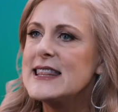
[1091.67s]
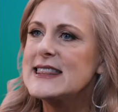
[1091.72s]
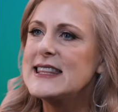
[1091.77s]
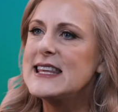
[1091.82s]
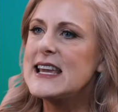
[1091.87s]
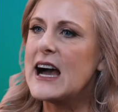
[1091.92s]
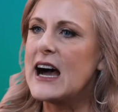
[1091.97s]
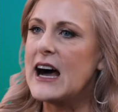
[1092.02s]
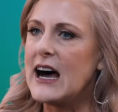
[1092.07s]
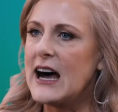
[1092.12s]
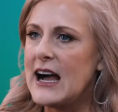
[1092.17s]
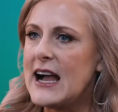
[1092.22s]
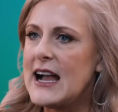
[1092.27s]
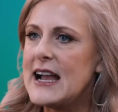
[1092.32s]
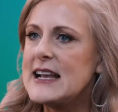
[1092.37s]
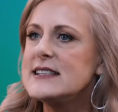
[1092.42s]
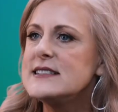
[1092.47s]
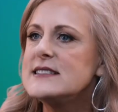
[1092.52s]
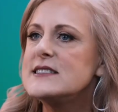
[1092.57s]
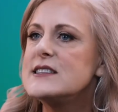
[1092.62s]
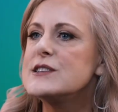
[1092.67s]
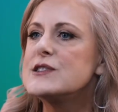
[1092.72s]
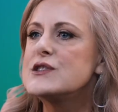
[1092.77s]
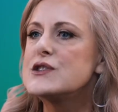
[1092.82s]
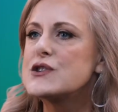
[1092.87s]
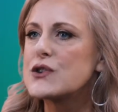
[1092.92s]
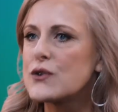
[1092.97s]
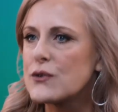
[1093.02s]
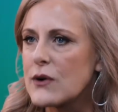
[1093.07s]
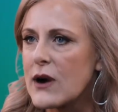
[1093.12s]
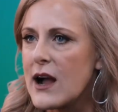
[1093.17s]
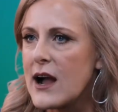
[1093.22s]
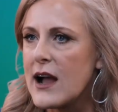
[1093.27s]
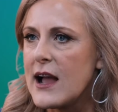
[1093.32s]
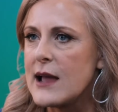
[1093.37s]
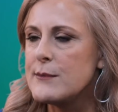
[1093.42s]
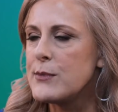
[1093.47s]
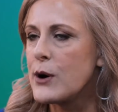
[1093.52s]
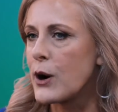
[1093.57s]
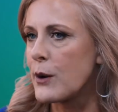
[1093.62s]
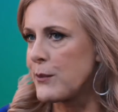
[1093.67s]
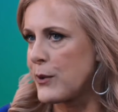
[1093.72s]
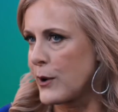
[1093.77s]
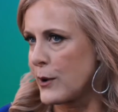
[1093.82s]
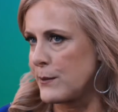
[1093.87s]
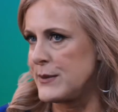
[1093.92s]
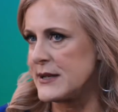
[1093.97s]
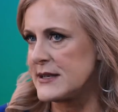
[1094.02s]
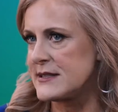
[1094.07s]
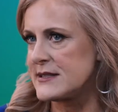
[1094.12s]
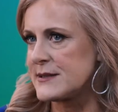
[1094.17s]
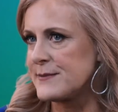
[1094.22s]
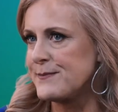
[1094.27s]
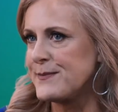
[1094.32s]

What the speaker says: The I's describe our purpose.